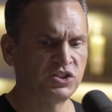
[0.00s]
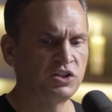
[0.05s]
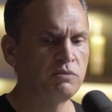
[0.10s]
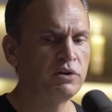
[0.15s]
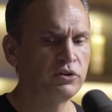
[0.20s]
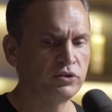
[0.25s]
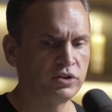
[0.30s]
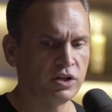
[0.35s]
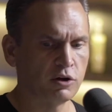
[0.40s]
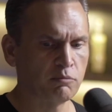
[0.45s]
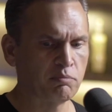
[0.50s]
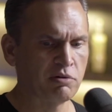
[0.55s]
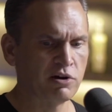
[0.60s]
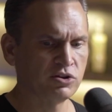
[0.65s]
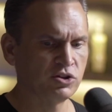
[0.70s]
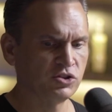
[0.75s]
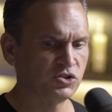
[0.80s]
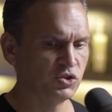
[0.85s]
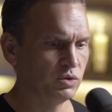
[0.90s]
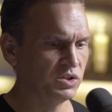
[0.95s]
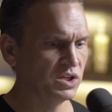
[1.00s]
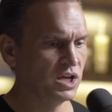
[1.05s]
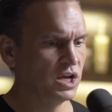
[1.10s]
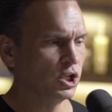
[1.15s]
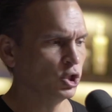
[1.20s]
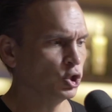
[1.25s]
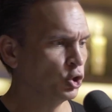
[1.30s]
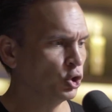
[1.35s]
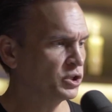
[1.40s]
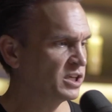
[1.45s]
60 million dollar purchase. So he's
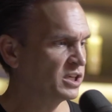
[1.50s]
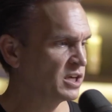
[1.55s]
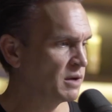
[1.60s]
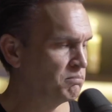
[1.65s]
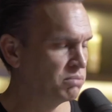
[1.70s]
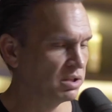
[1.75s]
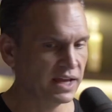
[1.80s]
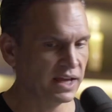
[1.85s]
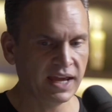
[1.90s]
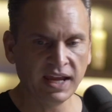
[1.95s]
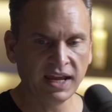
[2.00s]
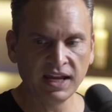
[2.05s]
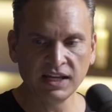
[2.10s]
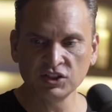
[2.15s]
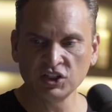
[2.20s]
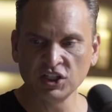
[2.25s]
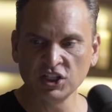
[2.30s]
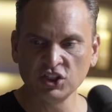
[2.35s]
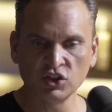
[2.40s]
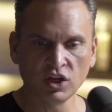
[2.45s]
looking at planes.